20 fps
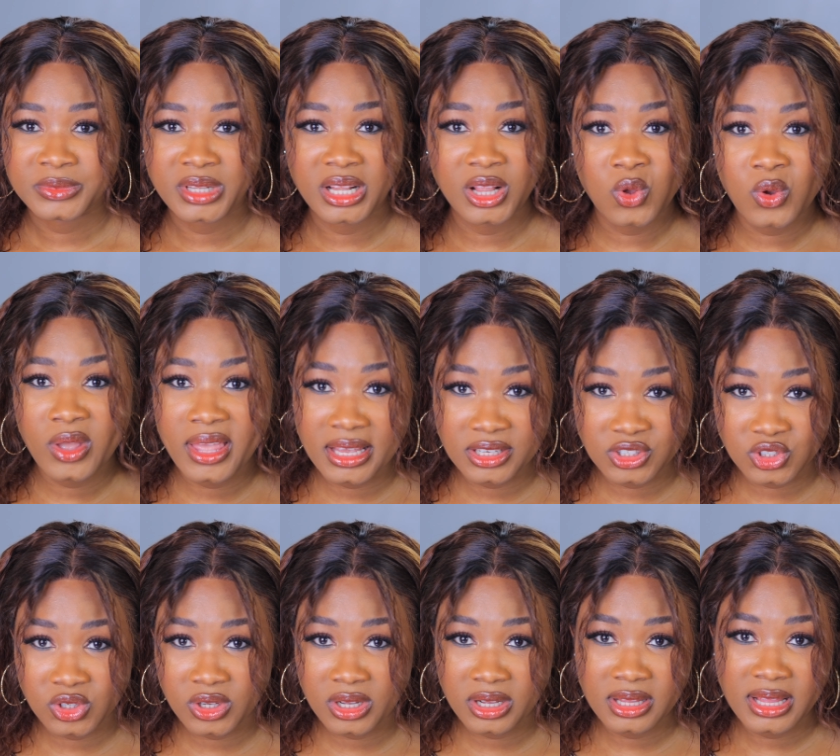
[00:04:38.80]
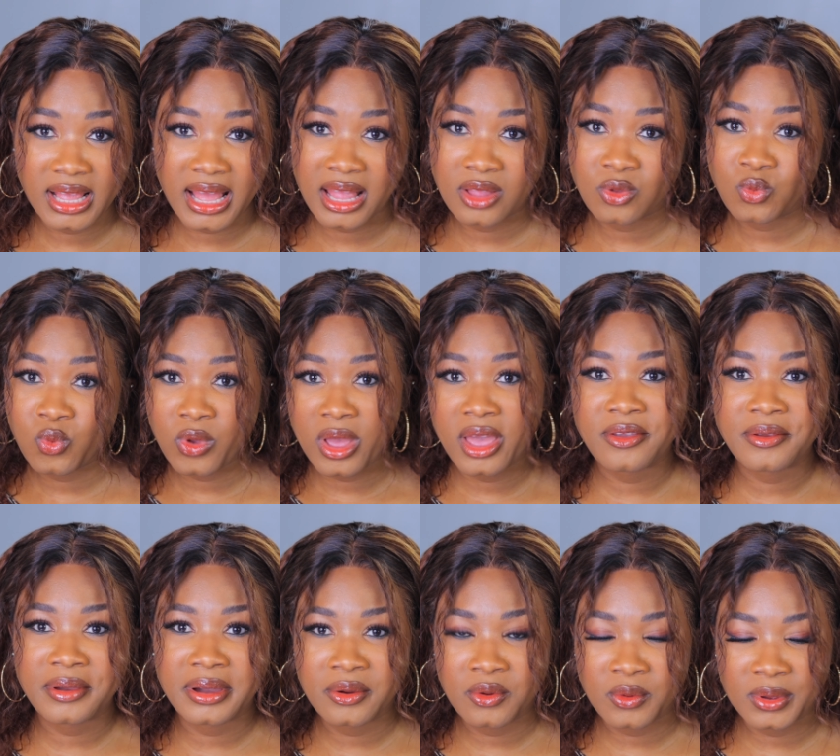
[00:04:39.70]
location and where
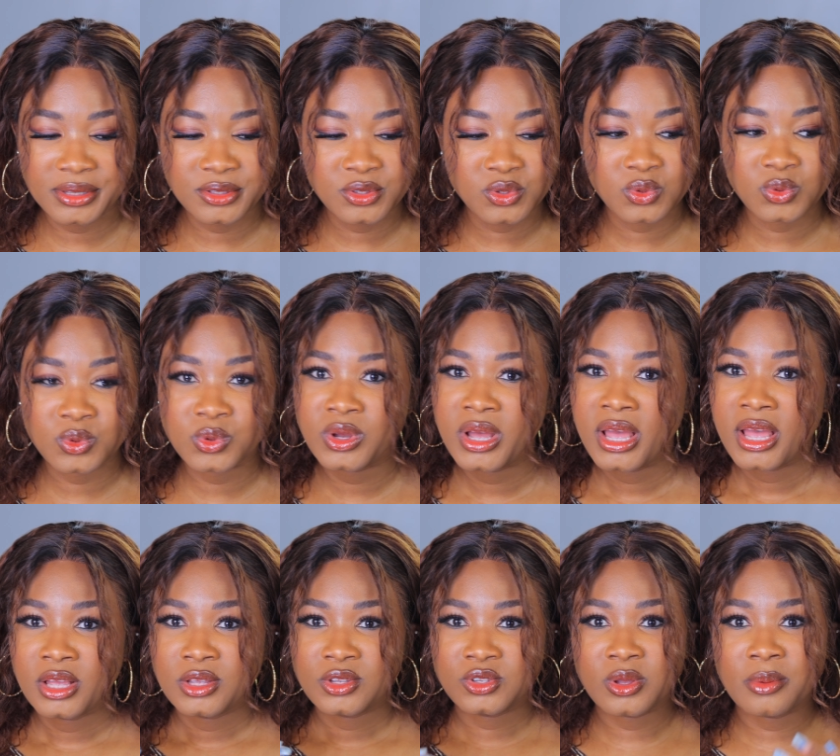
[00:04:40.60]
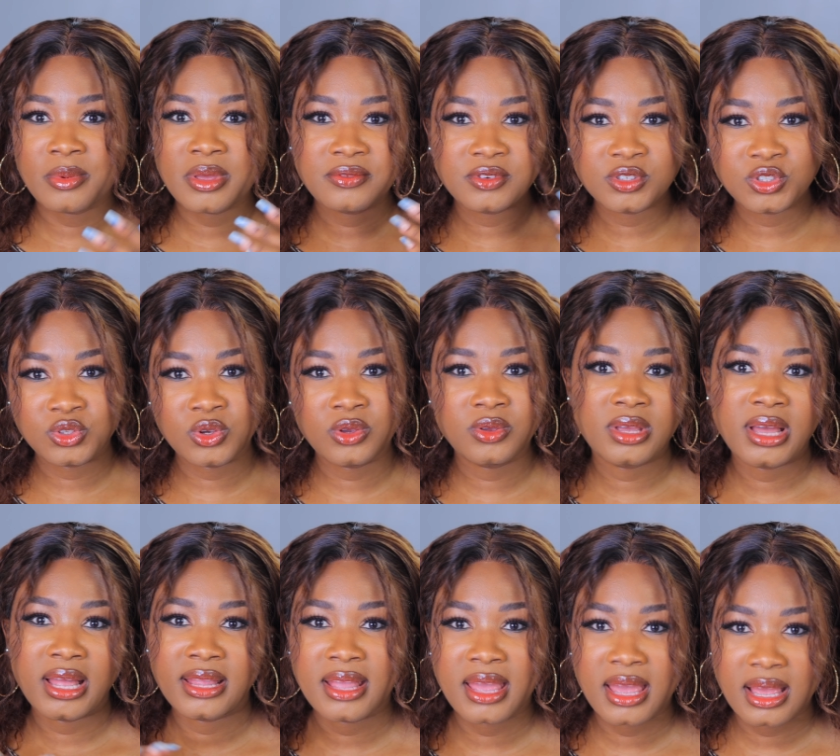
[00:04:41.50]
you are going to. Some even show you
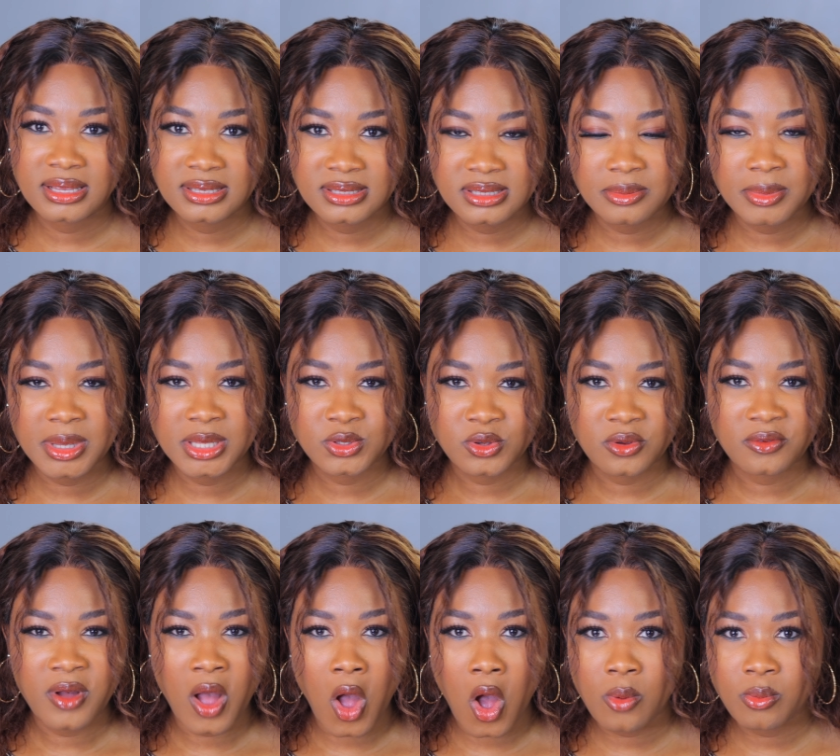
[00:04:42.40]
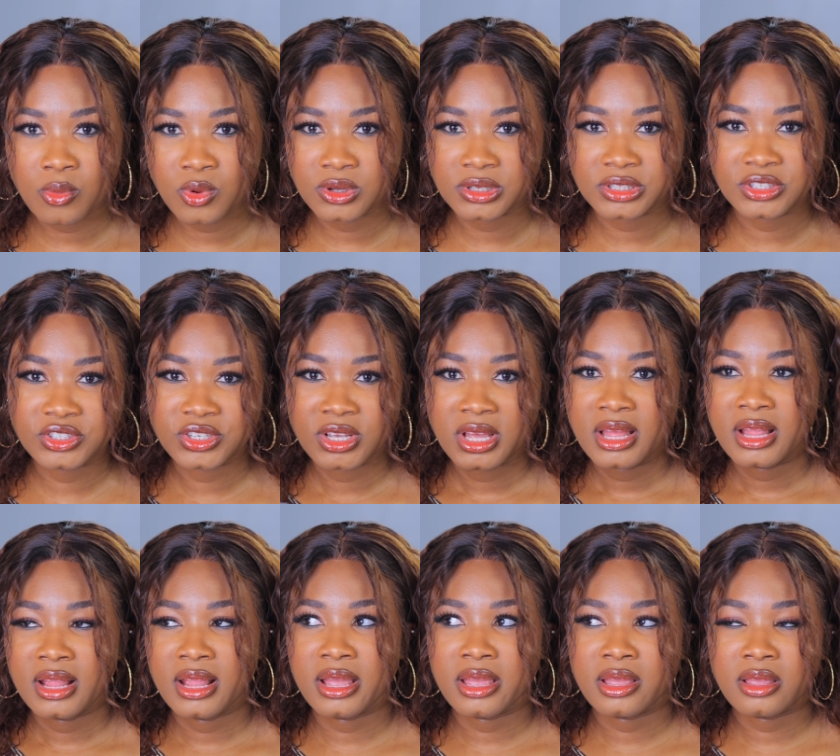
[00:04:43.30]
an estimate of how much
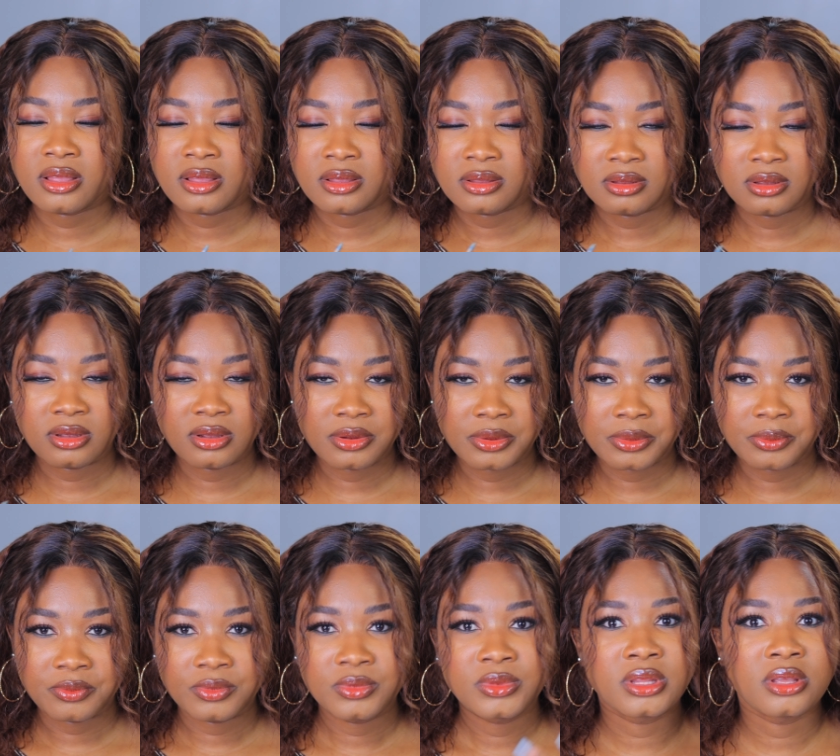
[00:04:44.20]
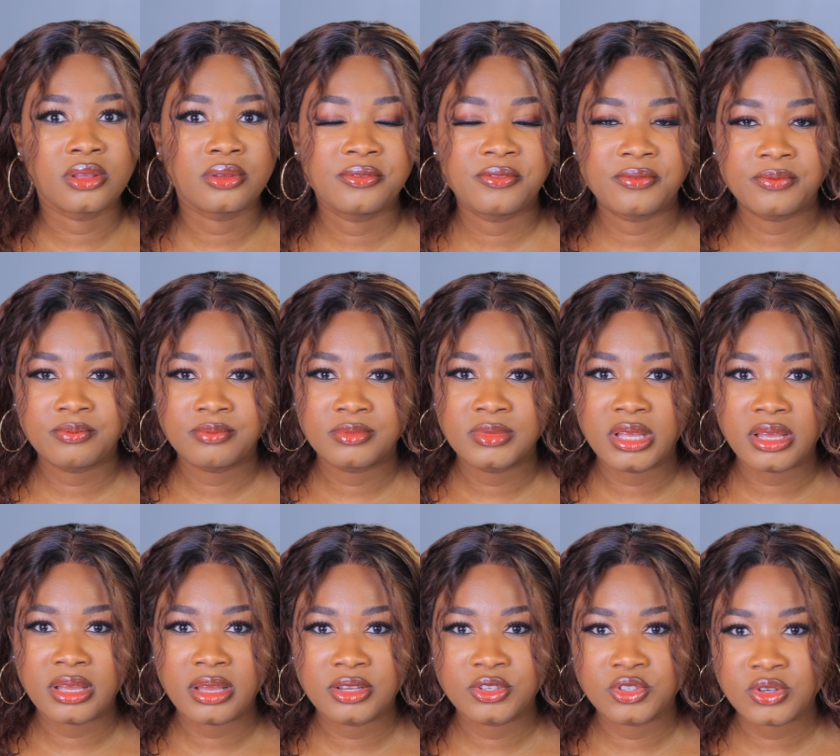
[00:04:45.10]
like um, the
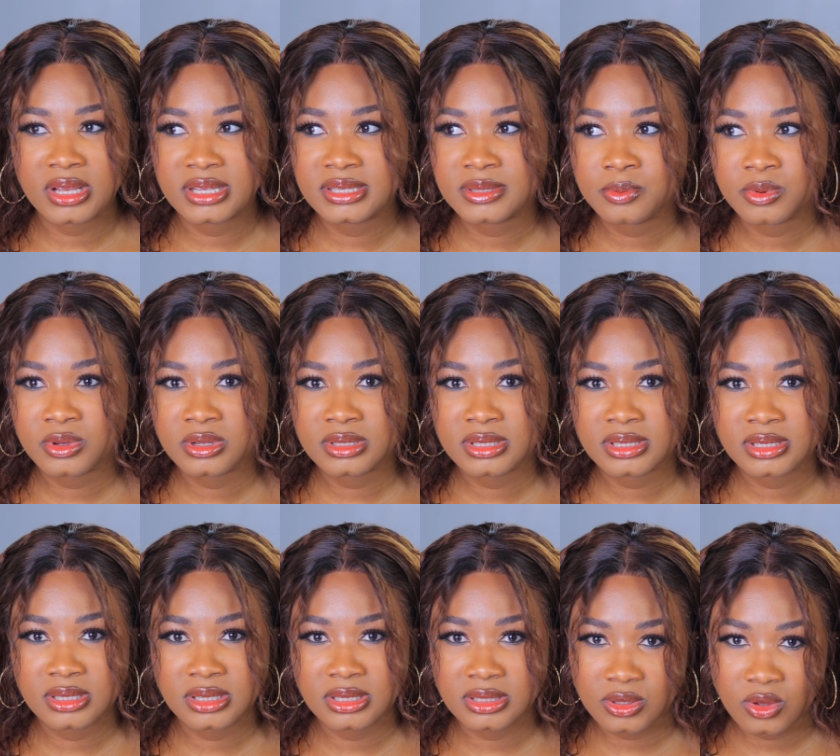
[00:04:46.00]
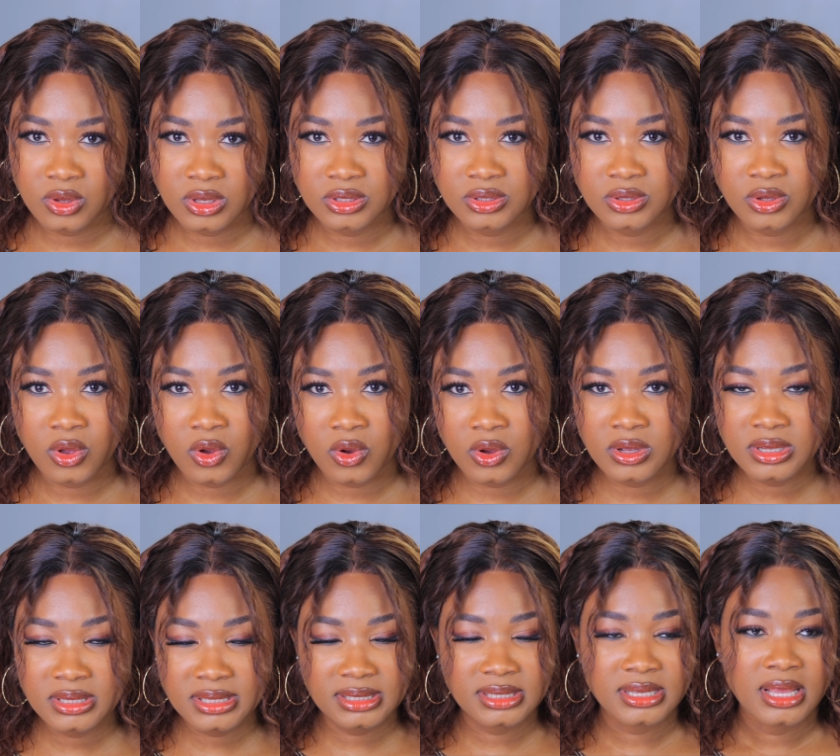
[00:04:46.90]
the transport is going to
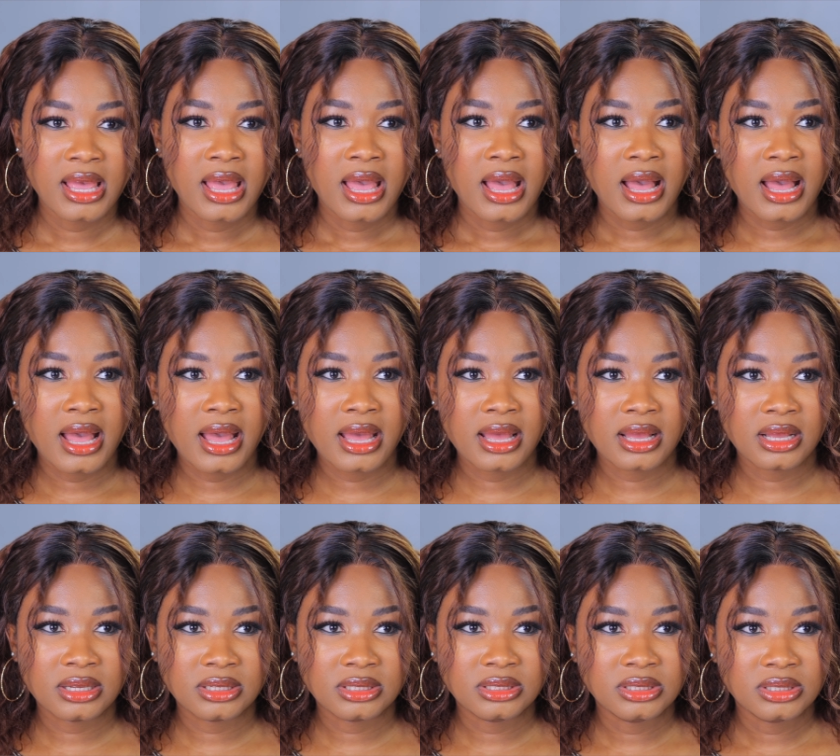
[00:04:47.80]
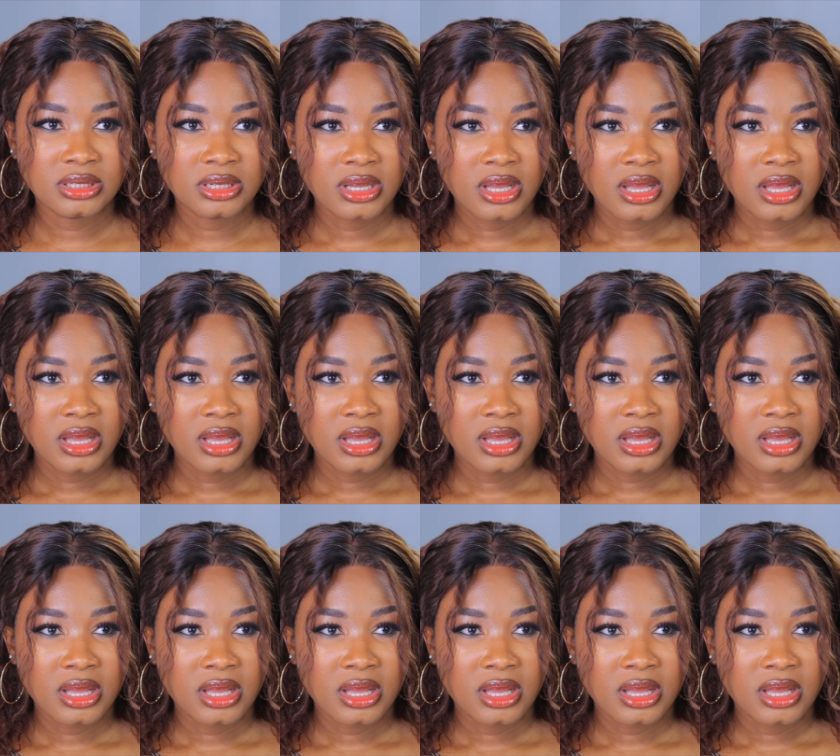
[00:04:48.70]
cost and